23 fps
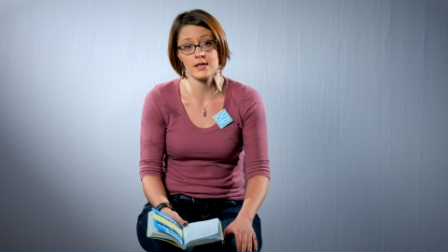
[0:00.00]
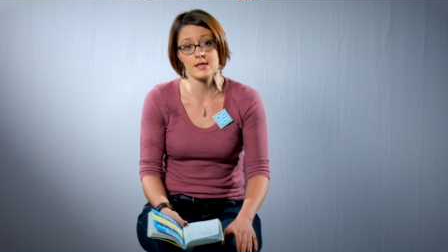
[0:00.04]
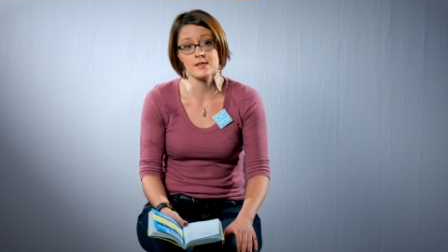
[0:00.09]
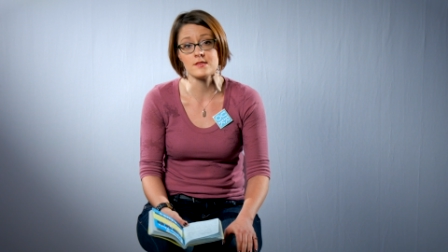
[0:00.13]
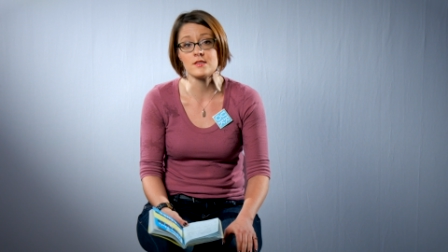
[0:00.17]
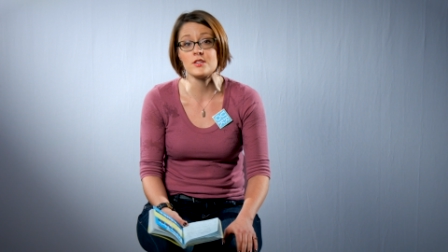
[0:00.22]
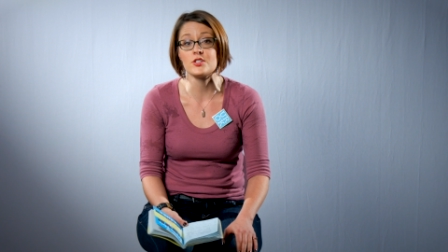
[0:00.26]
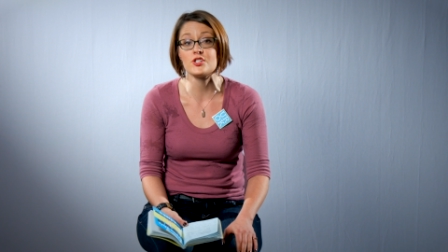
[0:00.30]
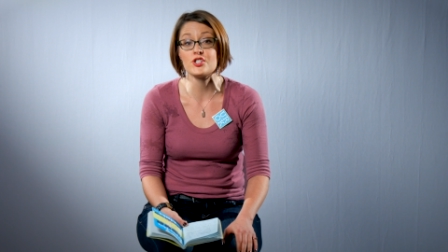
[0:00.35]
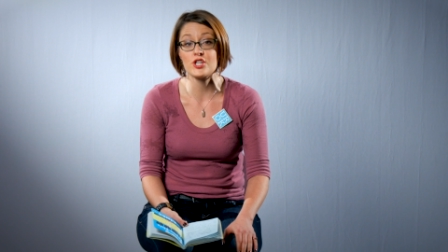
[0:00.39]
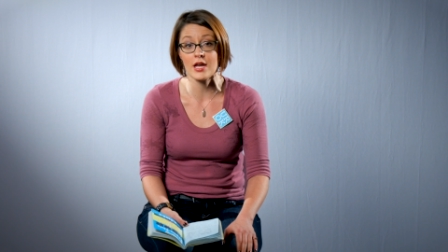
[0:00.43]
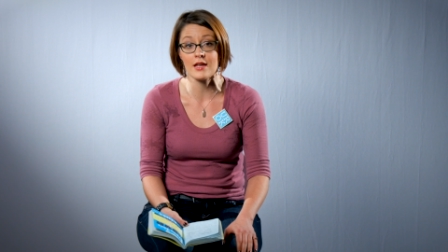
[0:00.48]
is
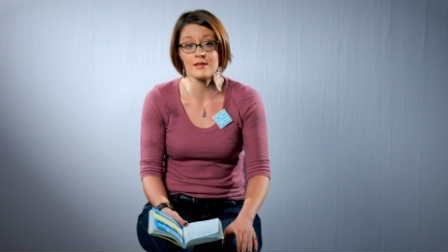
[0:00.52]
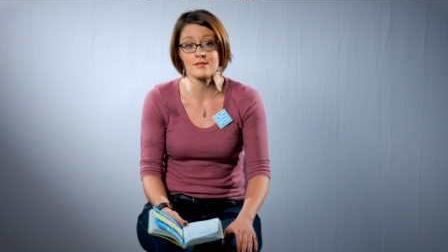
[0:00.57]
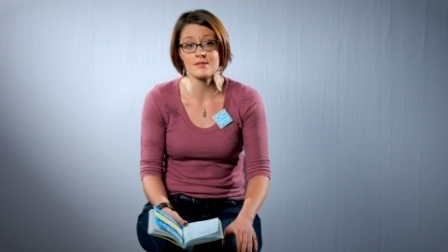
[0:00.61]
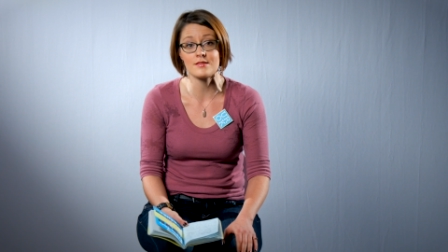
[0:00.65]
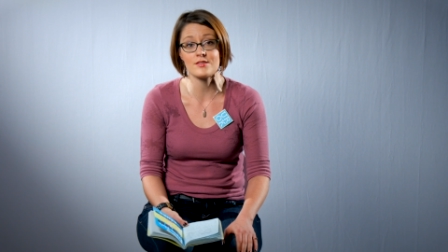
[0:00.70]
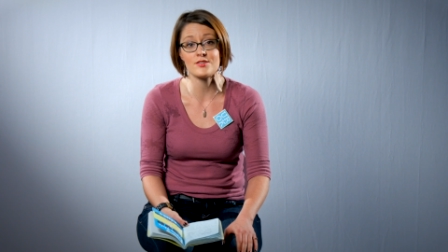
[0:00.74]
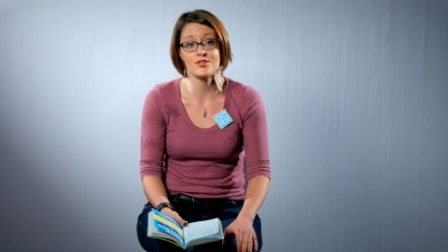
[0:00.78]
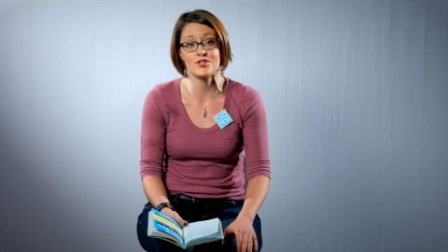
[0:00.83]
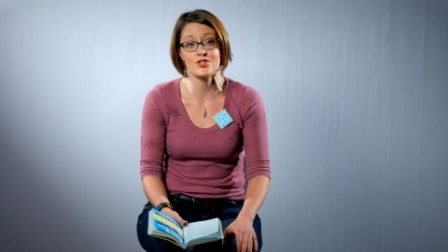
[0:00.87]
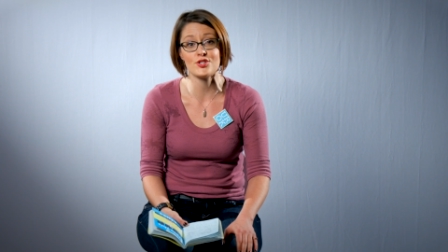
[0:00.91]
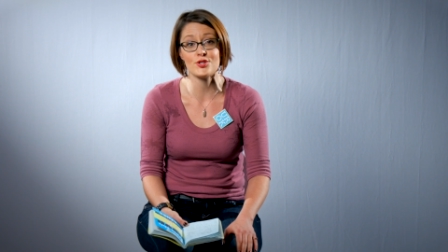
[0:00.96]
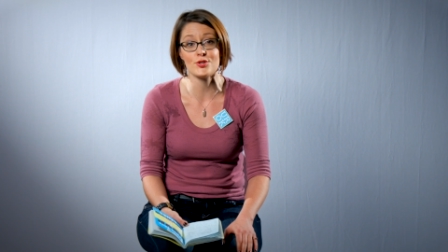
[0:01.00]
a
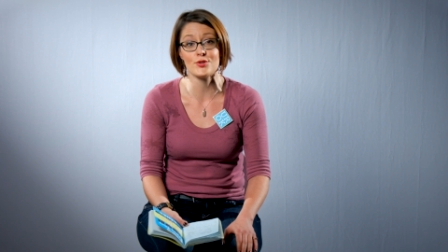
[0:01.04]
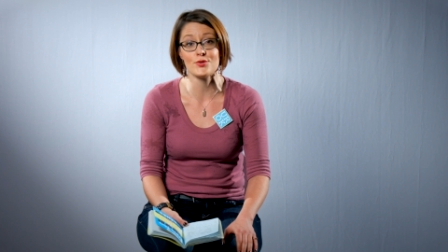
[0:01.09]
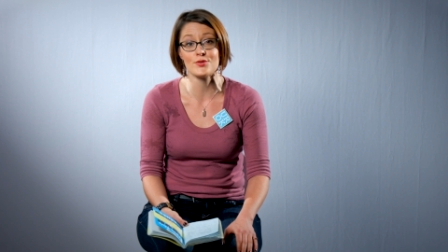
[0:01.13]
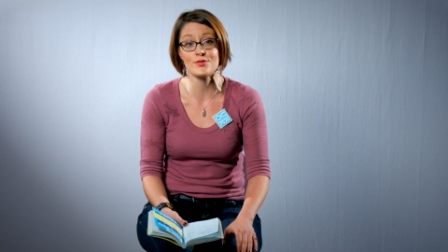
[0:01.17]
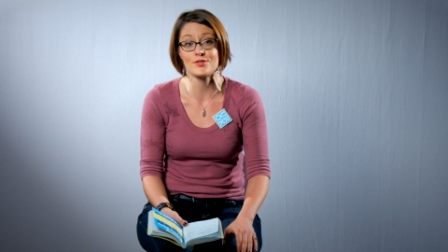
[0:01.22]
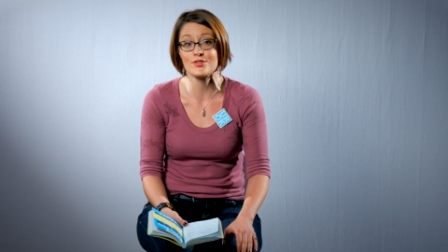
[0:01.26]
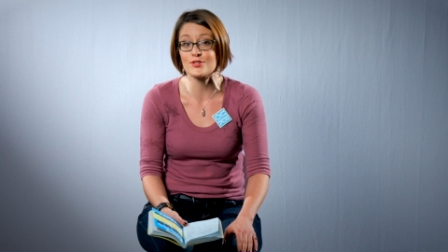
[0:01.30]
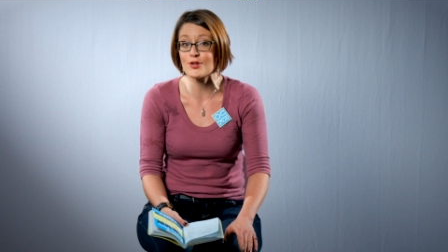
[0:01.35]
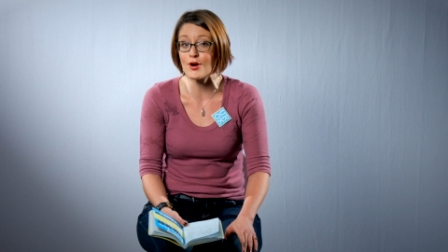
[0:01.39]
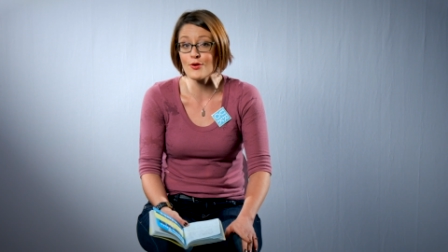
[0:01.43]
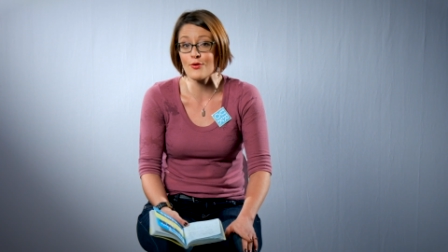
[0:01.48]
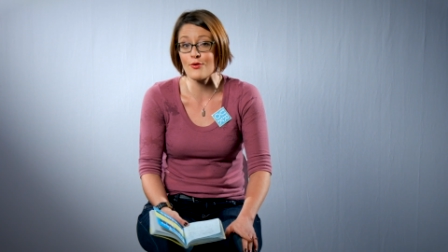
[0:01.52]
chance to
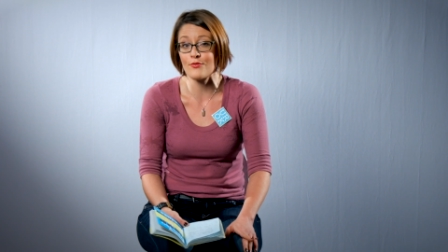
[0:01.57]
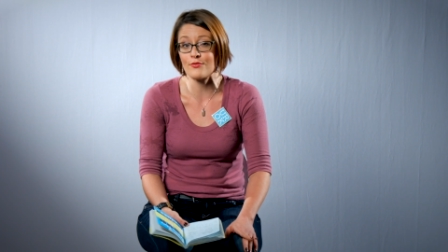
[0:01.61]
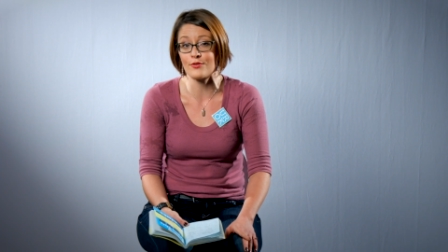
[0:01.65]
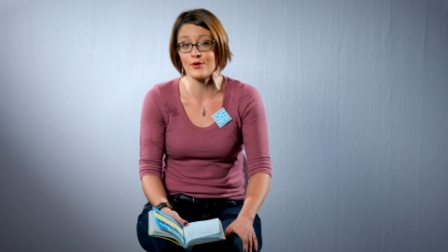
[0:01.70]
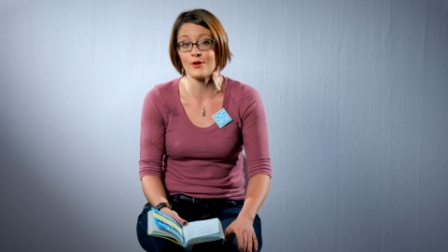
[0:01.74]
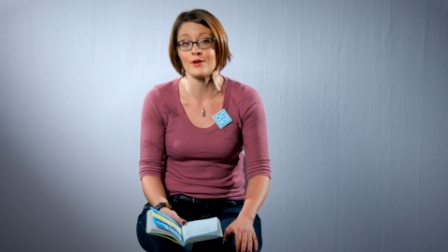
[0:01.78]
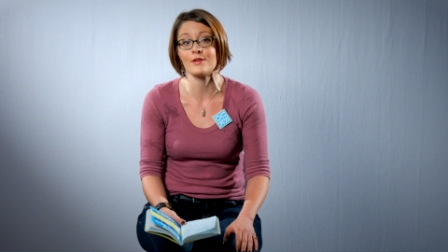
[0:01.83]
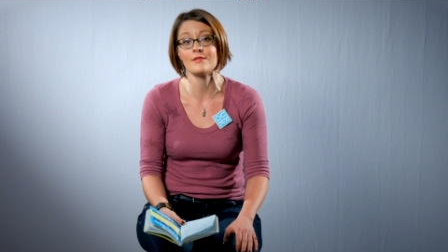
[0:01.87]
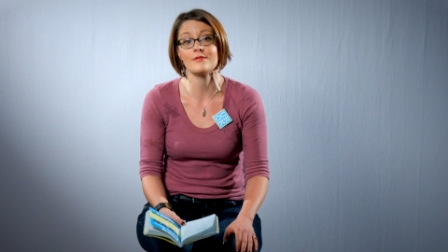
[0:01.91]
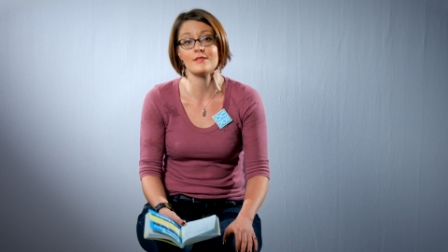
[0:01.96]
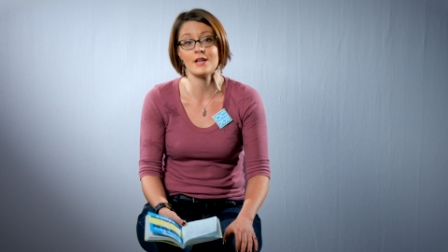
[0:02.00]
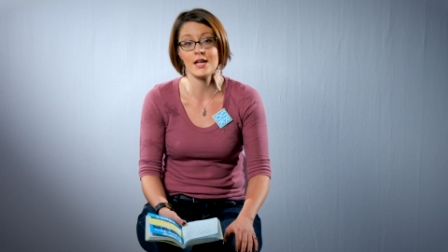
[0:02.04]
start
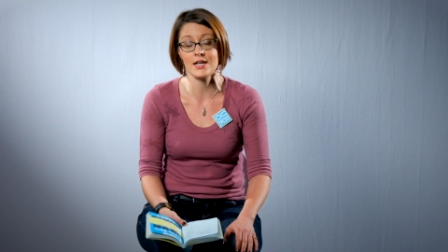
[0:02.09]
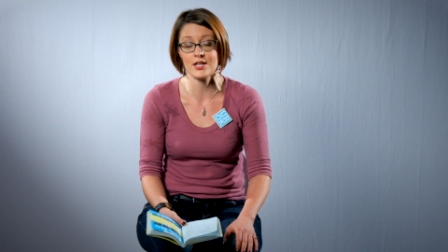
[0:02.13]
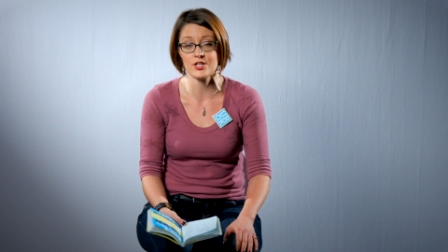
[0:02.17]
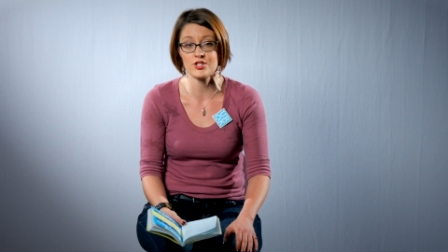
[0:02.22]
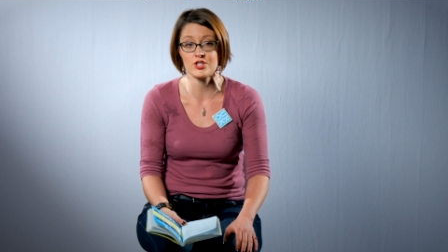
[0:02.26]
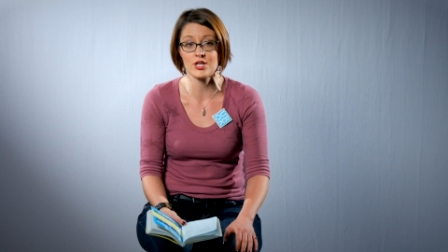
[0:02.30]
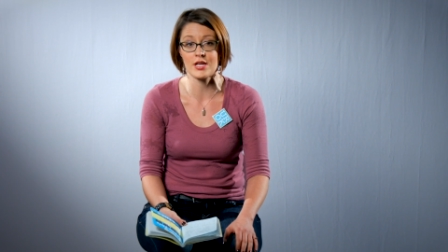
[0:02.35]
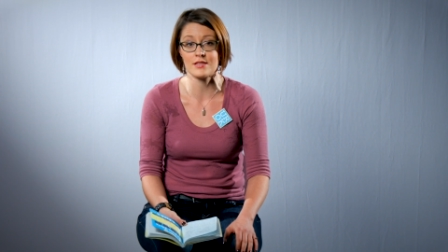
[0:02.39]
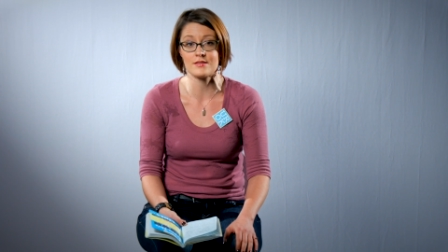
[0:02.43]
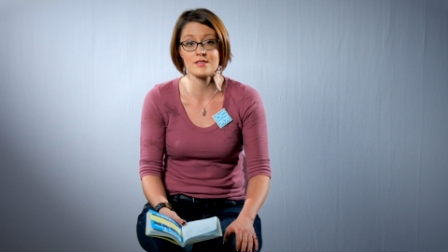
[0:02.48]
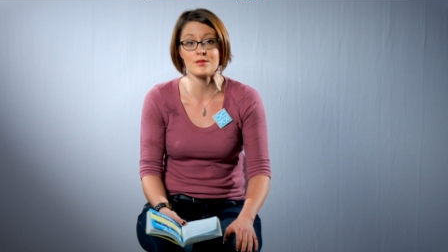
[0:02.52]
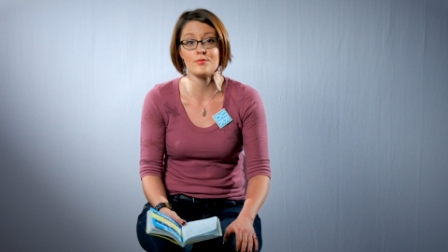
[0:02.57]
over and a
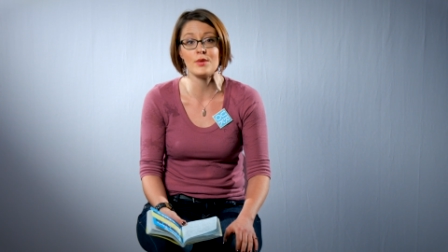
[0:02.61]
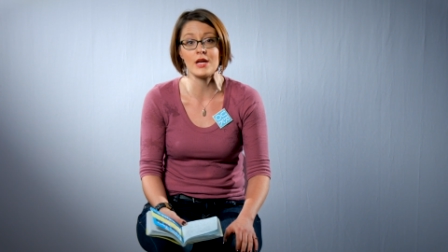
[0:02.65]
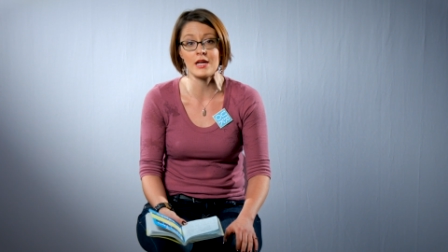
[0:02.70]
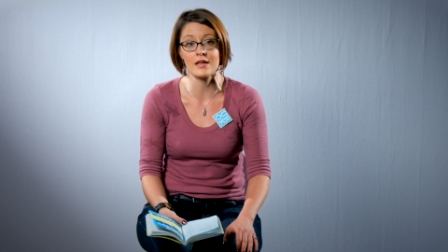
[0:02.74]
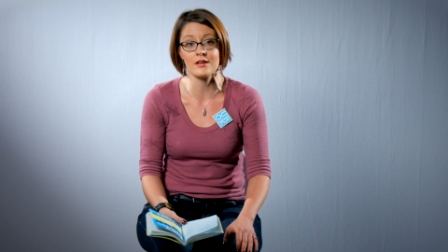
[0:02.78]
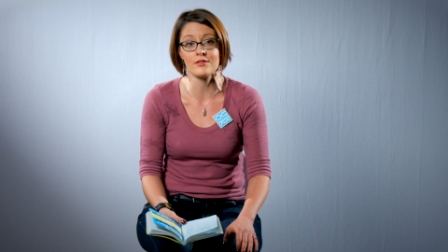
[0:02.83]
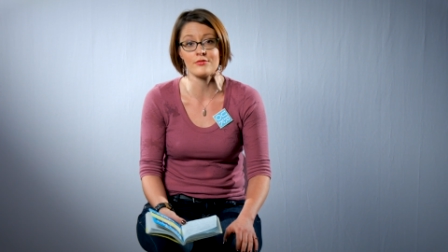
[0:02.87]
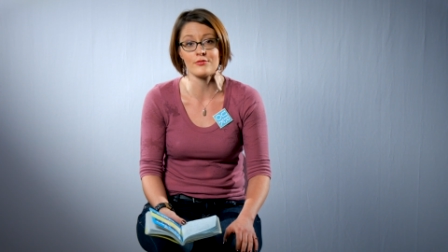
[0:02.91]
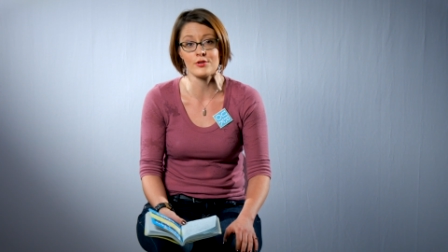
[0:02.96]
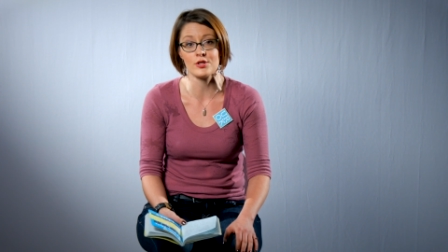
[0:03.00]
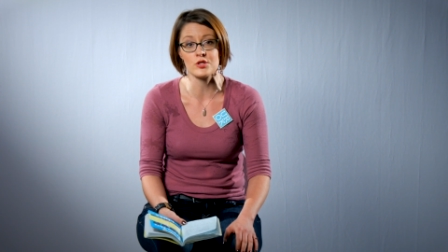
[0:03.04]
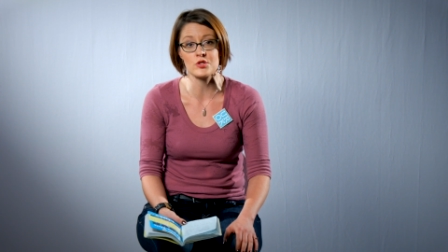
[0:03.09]
chance to make a
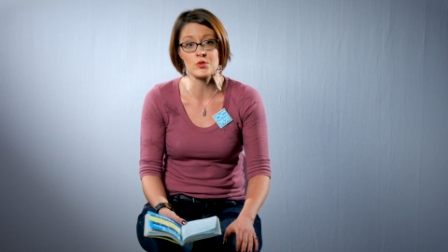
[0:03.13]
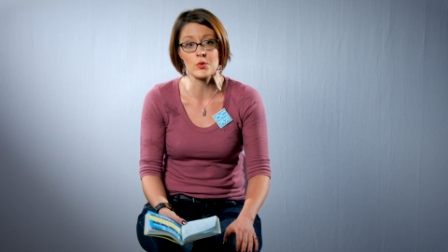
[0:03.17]
different